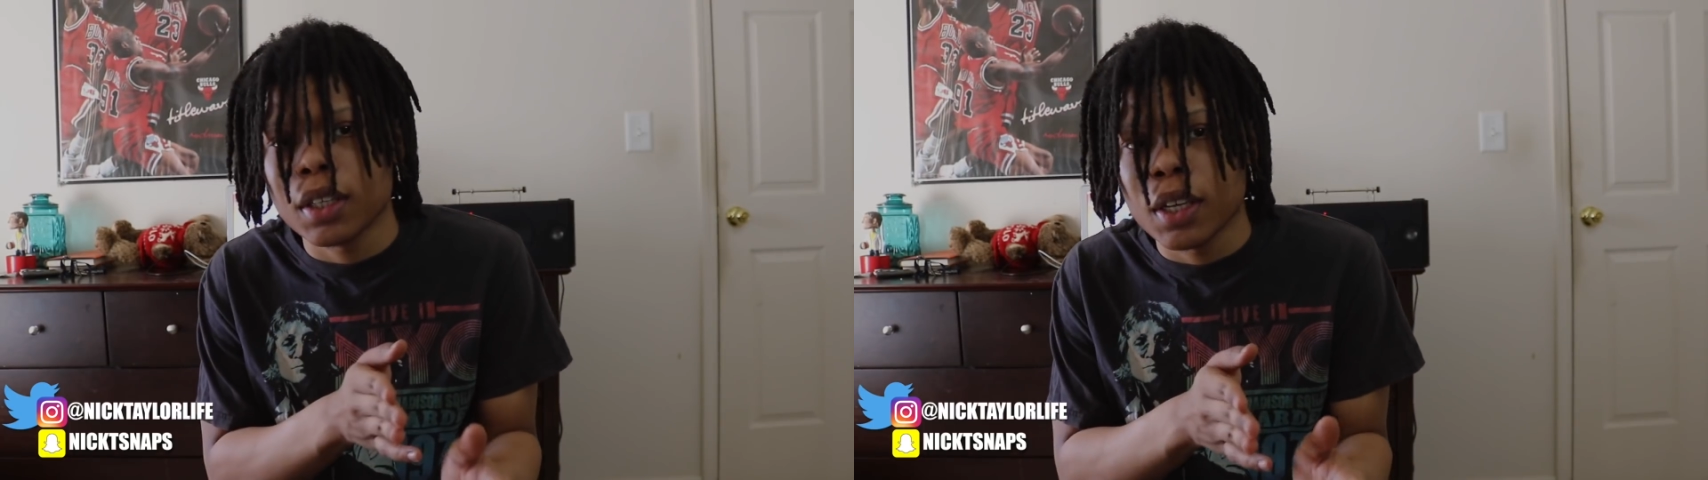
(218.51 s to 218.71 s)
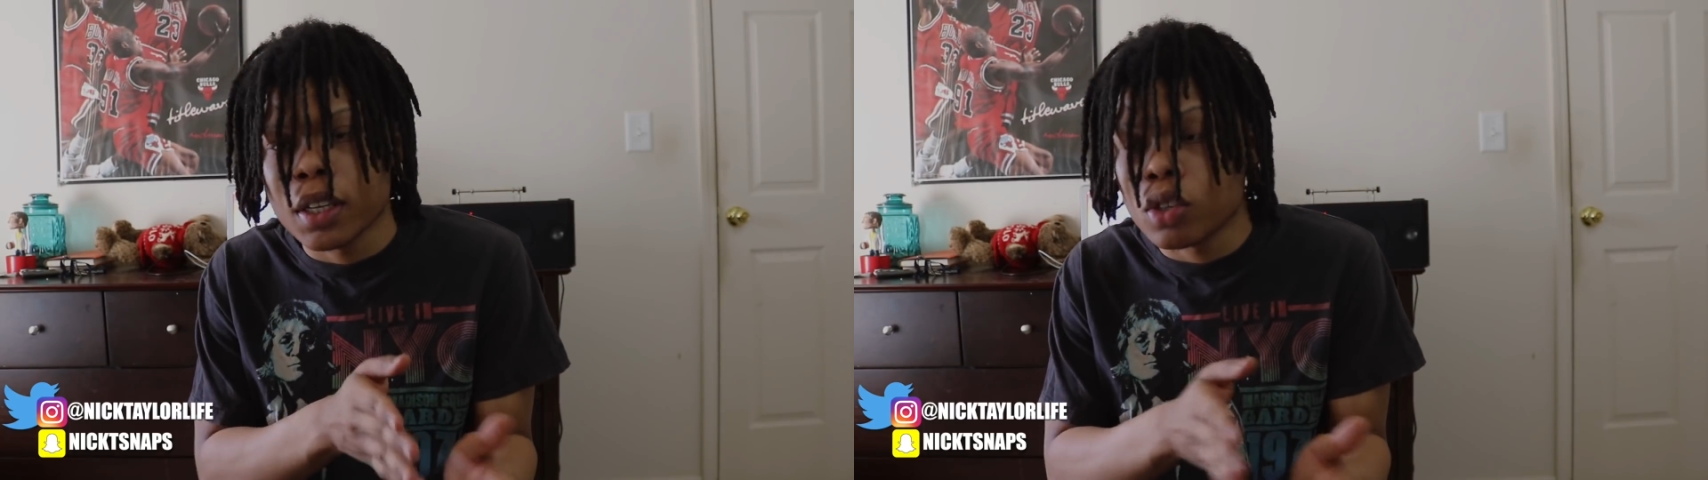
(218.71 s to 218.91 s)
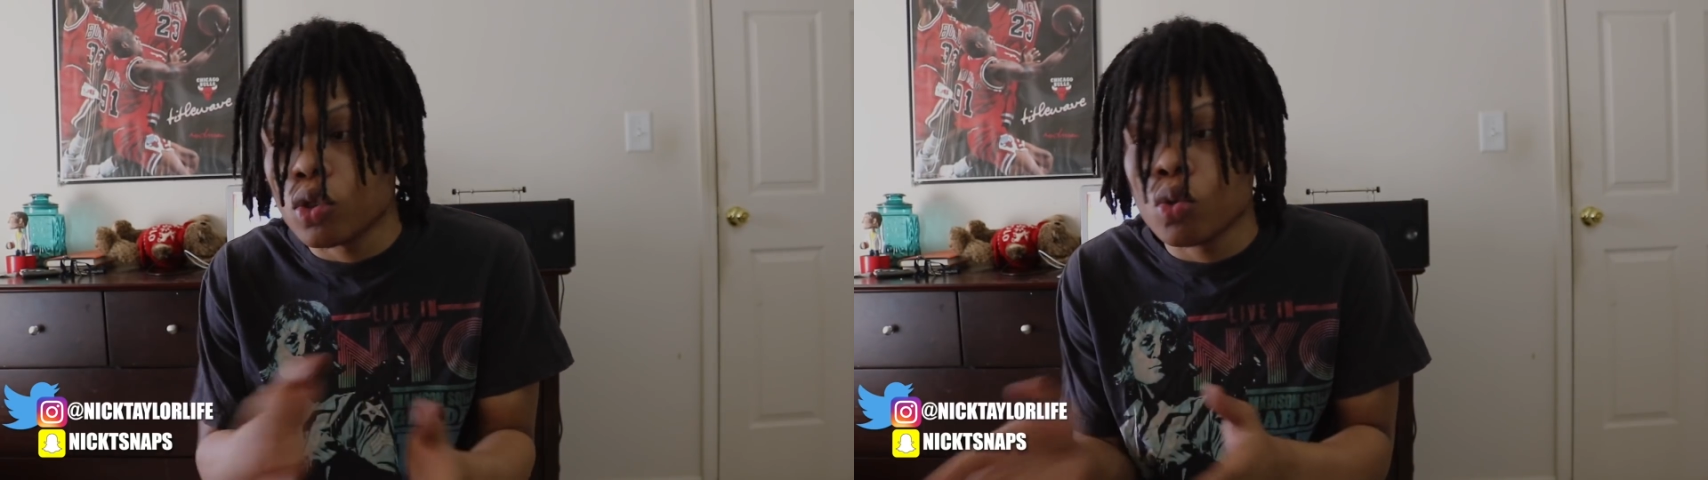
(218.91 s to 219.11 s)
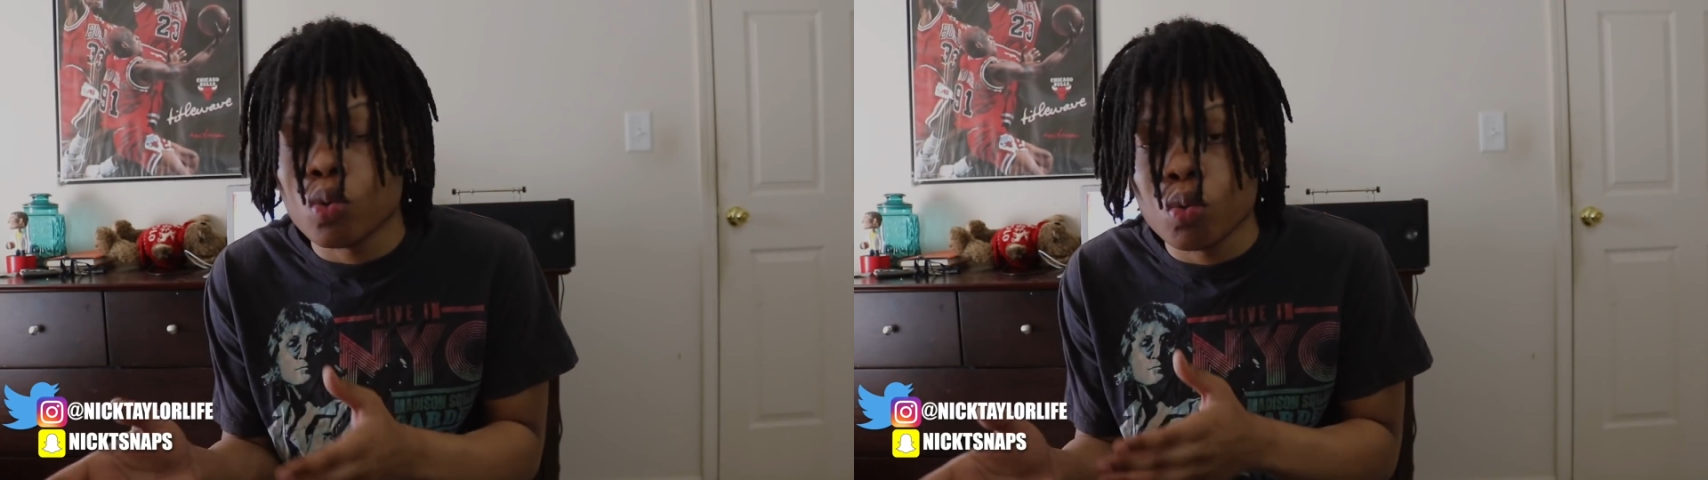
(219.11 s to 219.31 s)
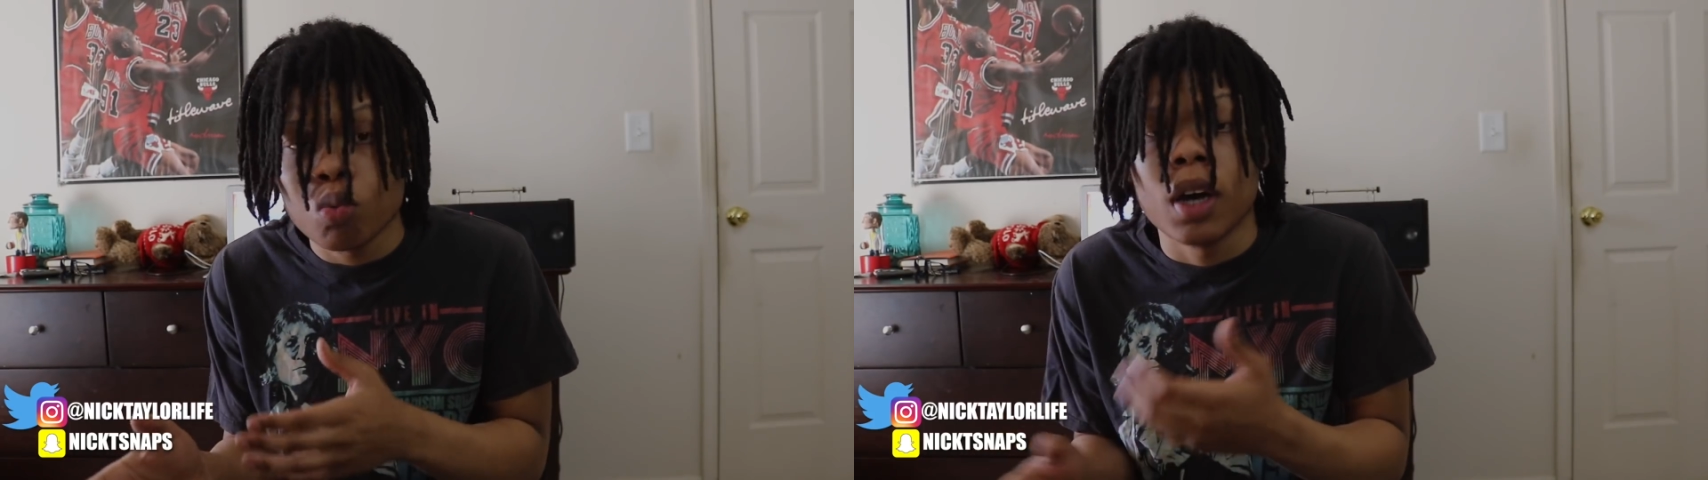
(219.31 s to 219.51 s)

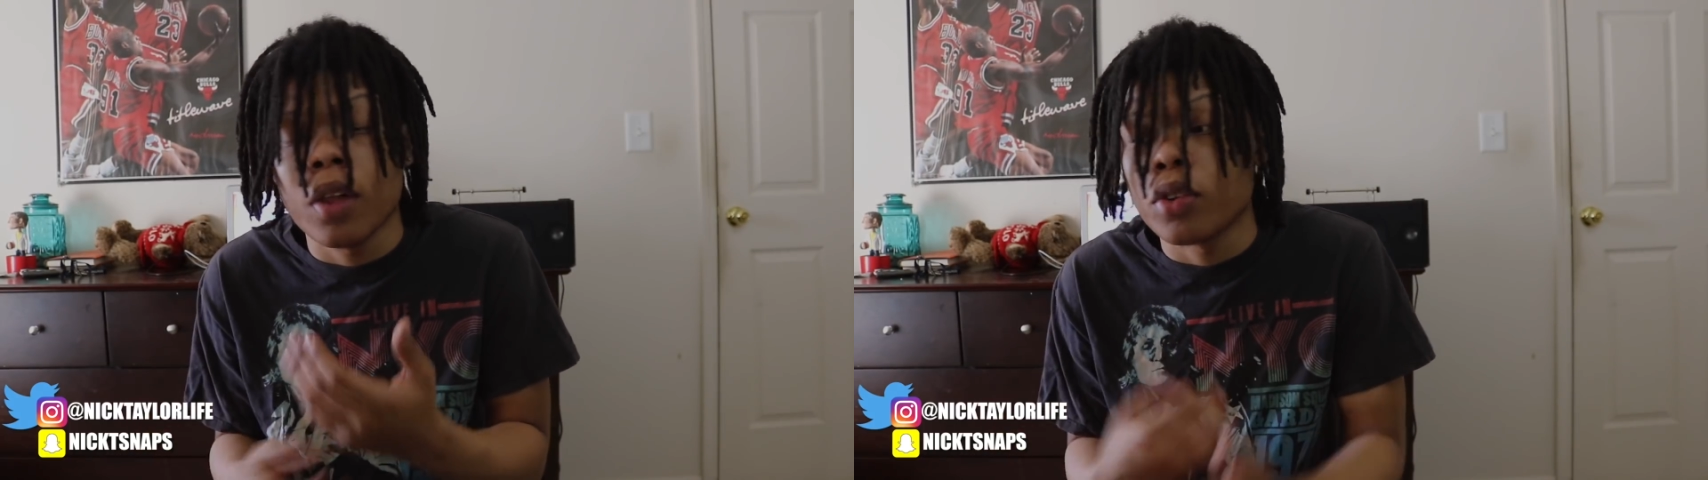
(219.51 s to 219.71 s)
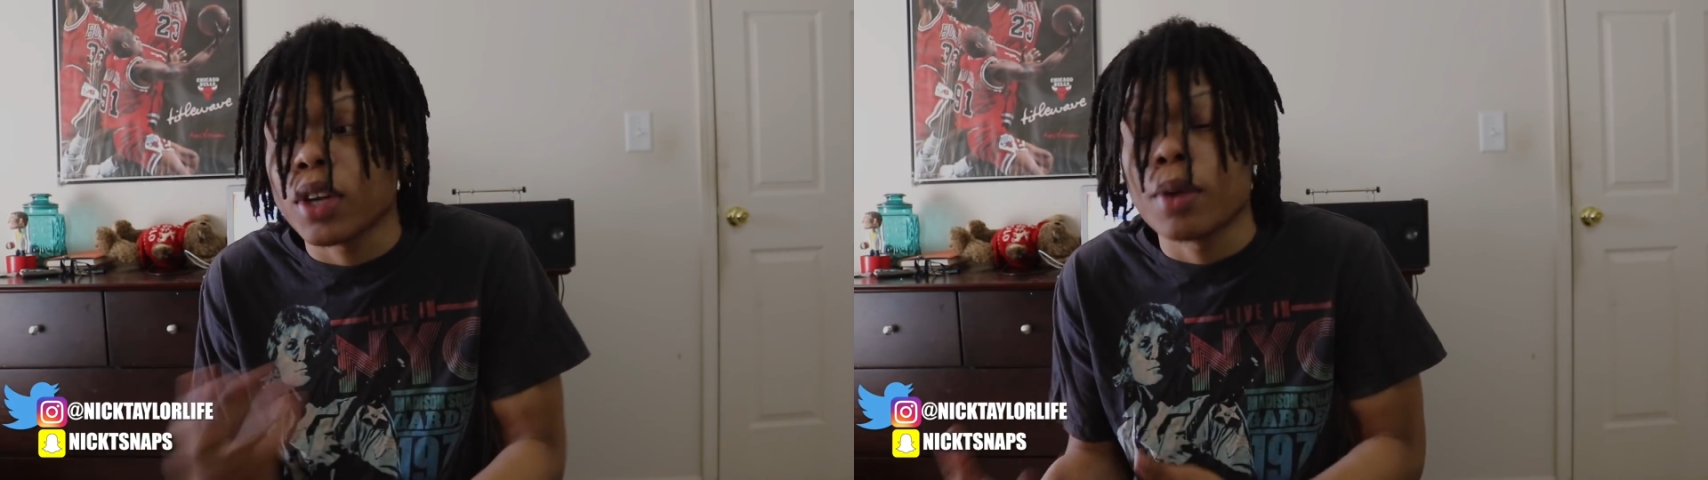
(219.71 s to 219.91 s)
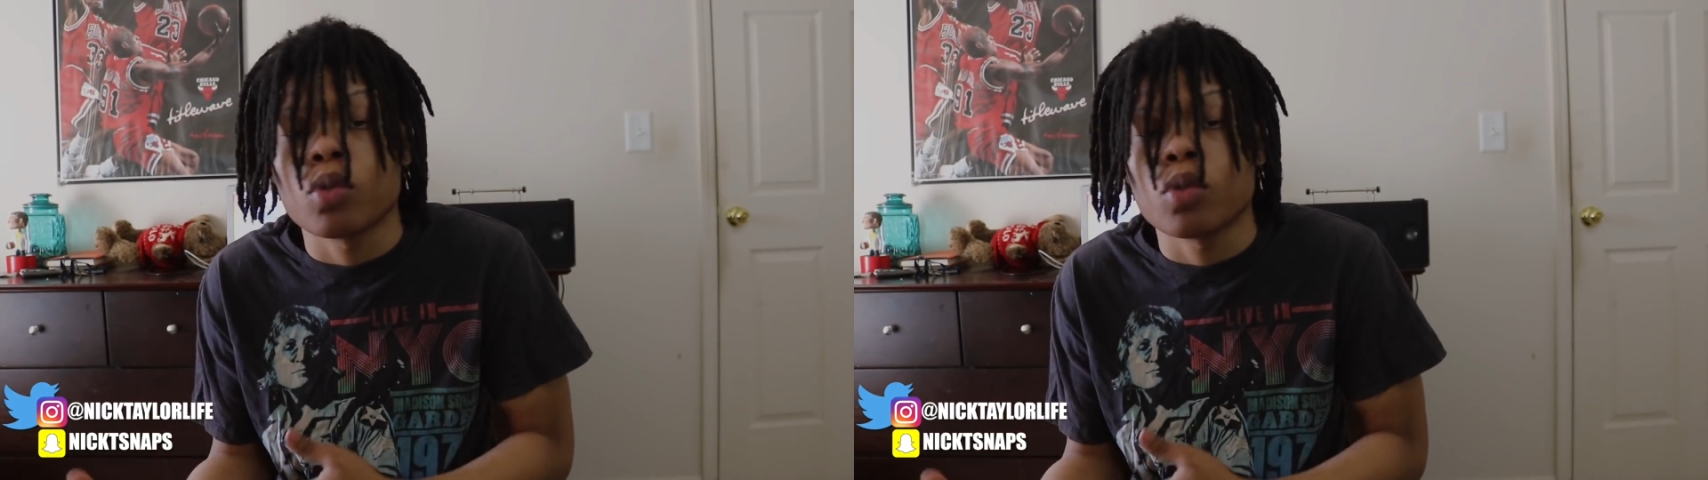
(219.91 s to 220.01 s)
into other types